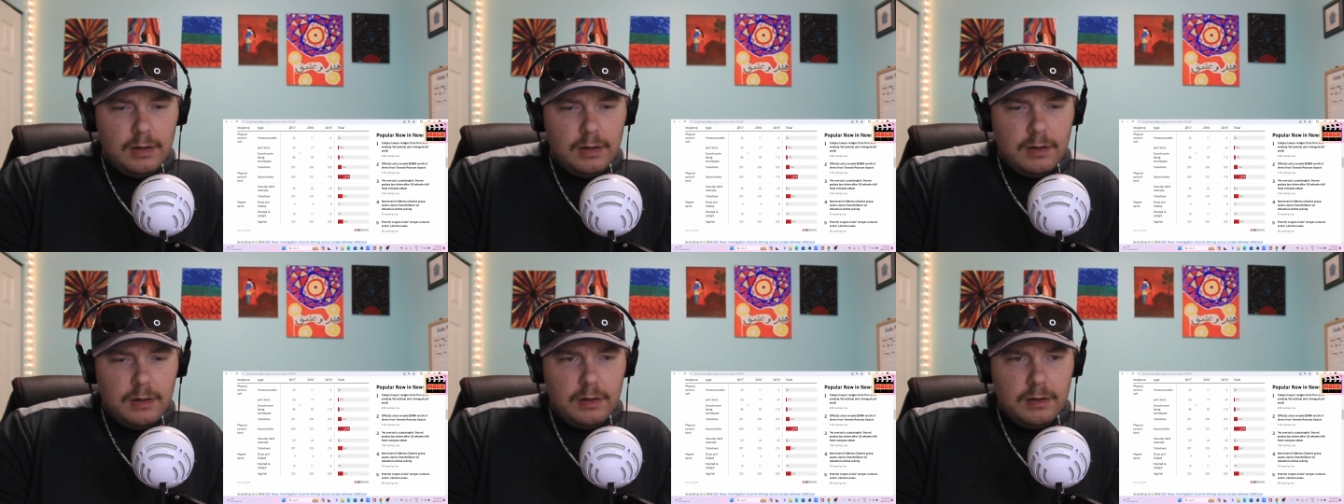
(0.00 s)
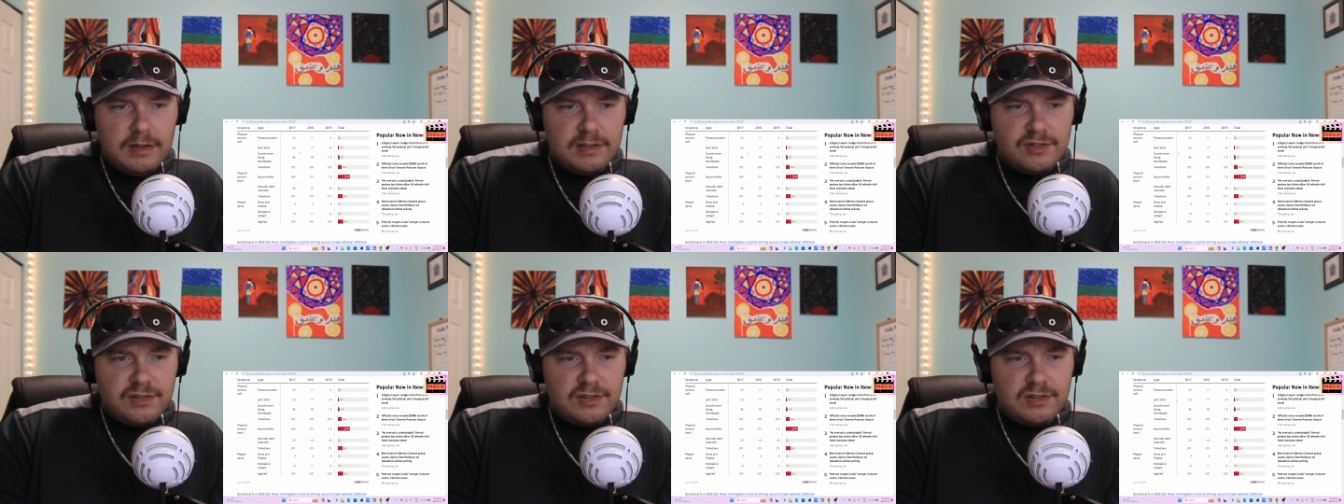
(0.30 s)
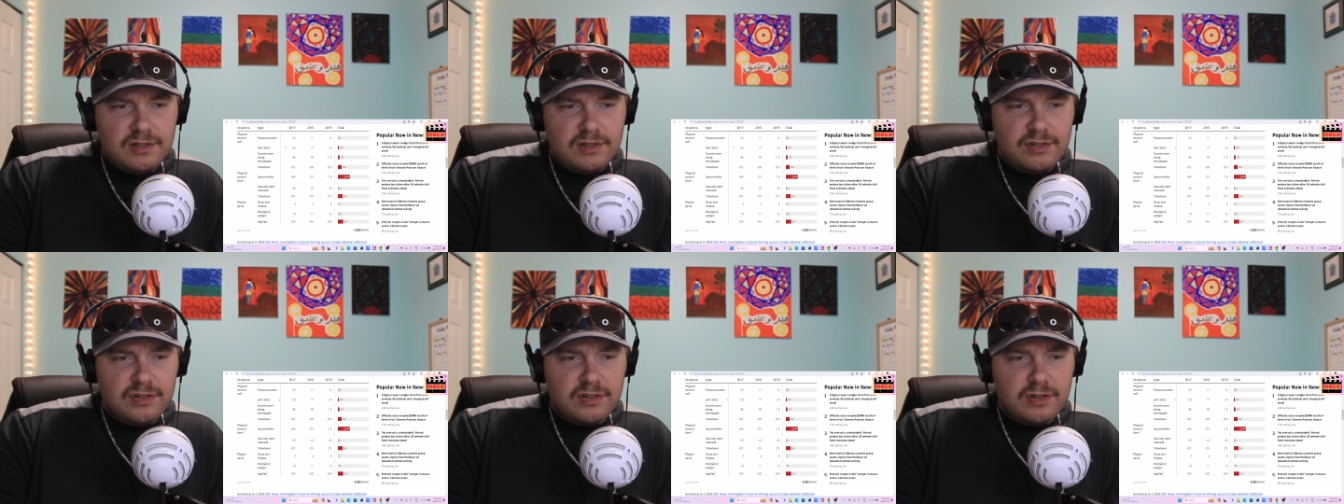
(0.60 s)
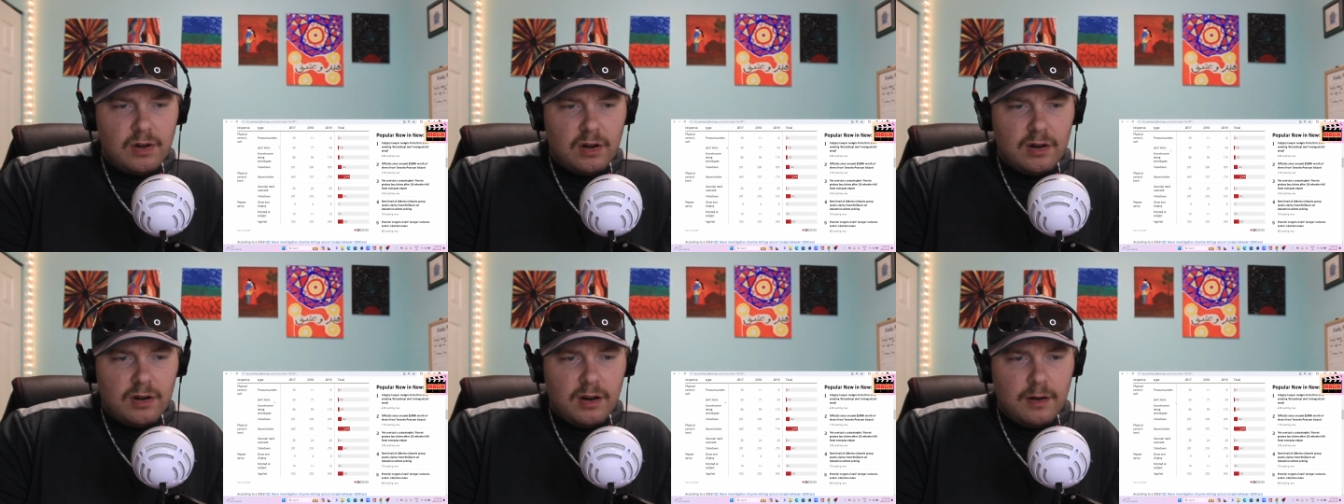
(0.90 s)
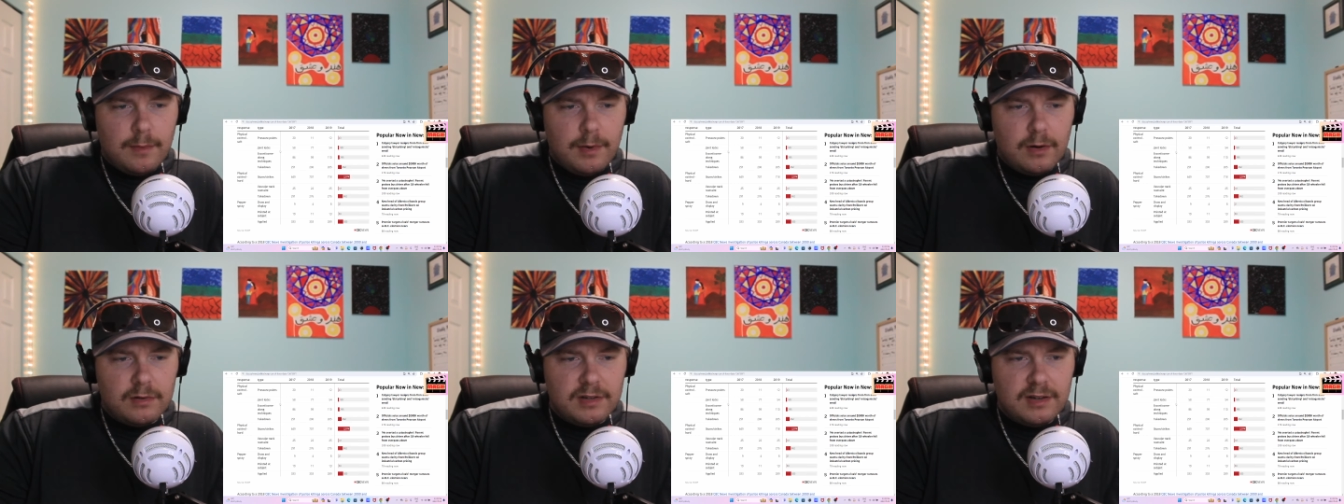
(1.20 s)
This is just talking
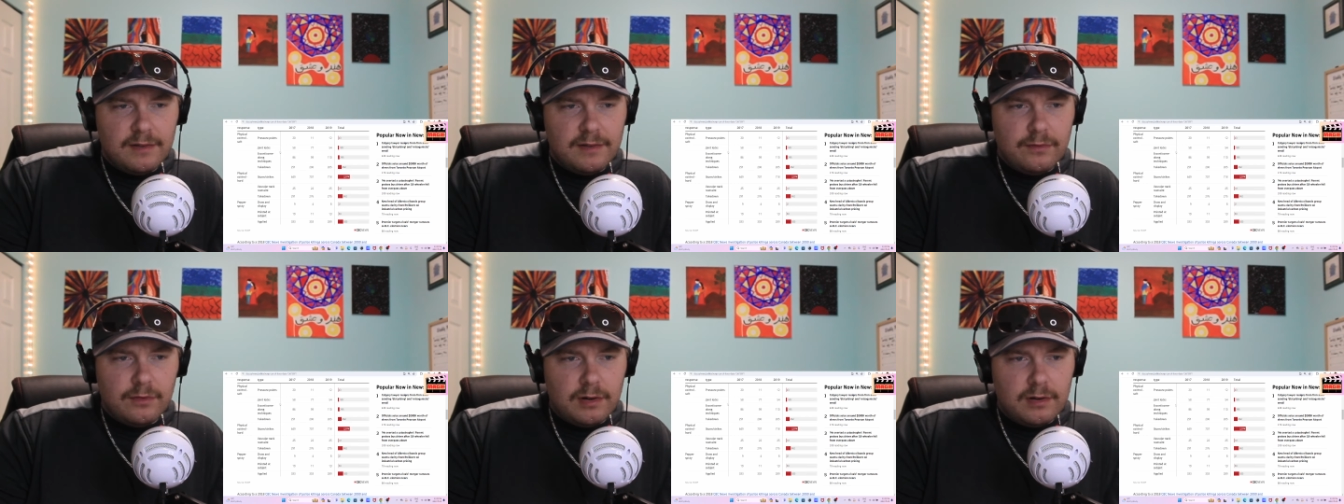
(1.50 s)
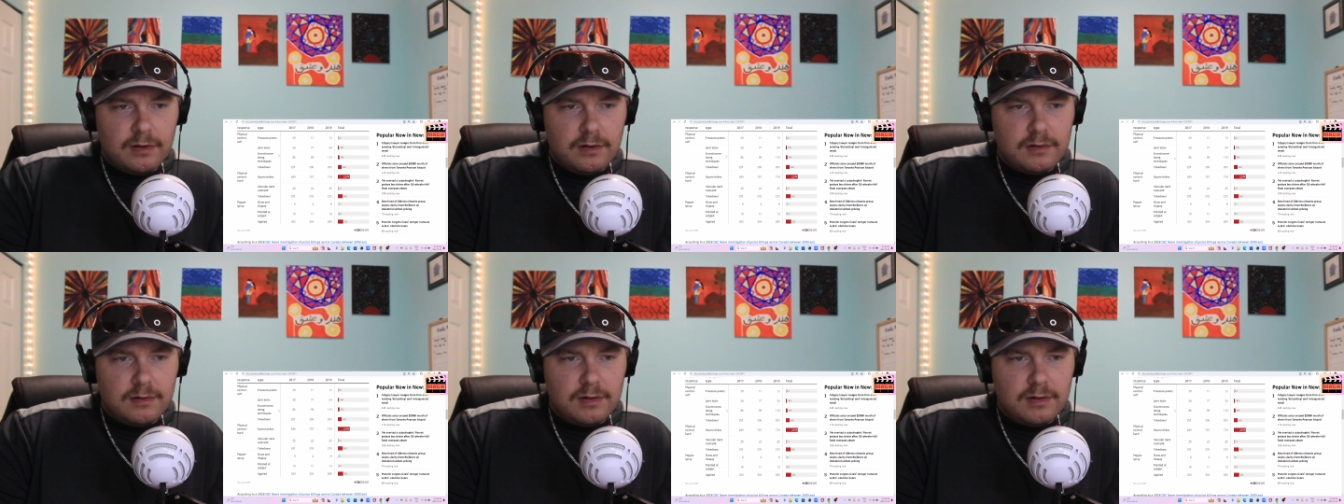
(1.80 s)
about different